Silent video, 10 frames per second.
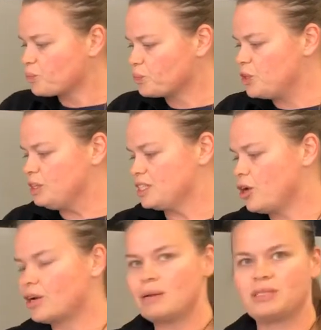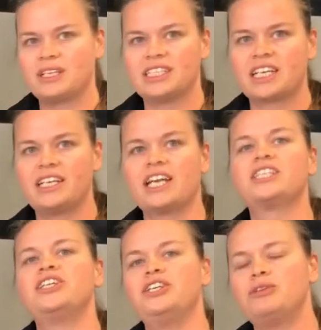you just hook up to this
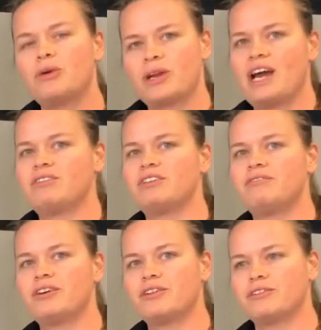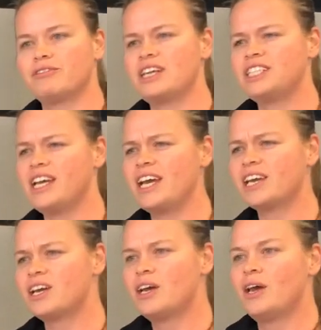connection. You don't have to fill the fresh tank.
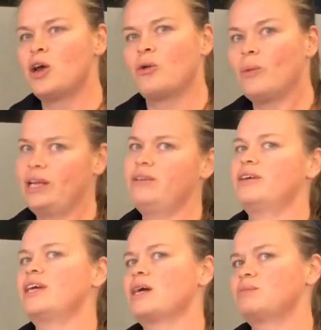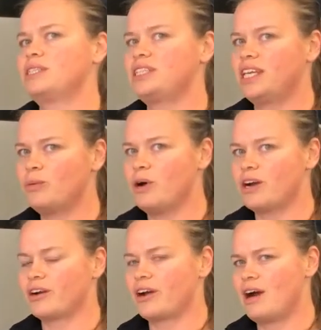When hooking up to city
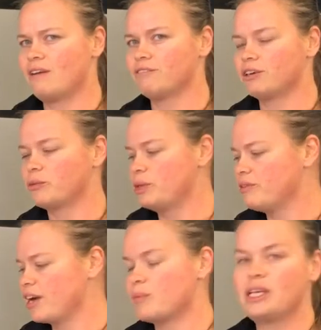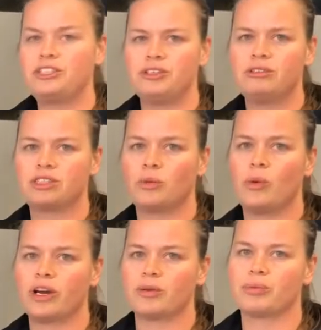water, however, we recommend you use a
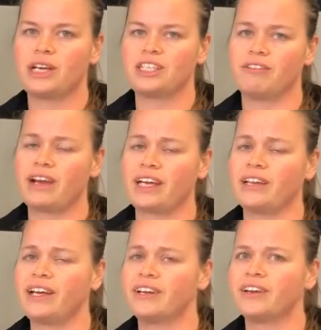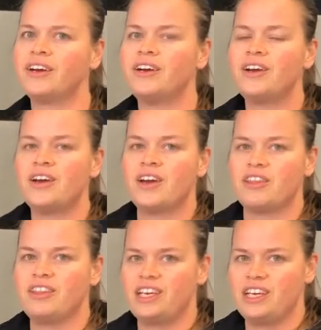water pressure regulator.
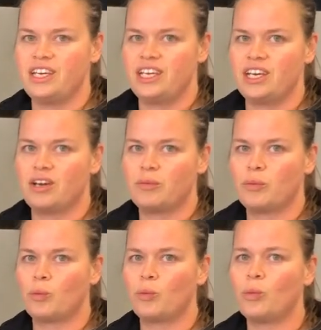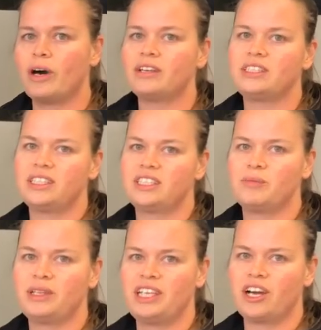The water
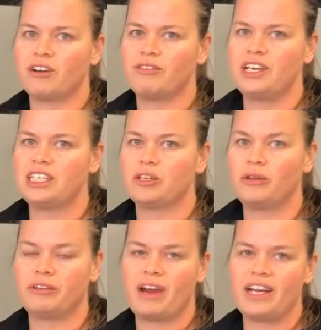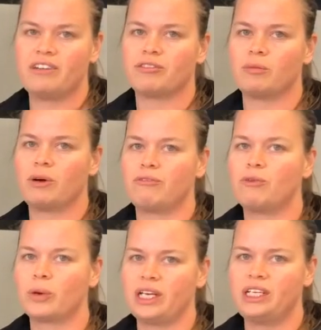system in the RV is only rated for about
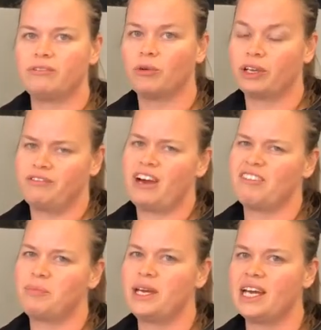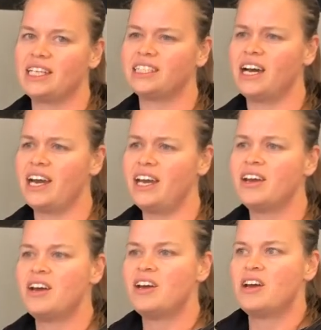40 to 45 PSI,
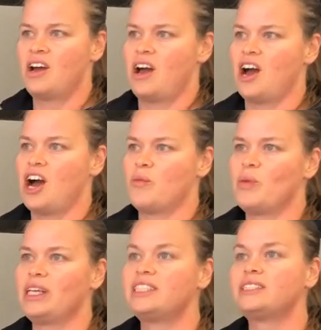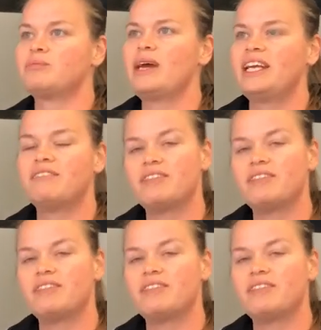and many of the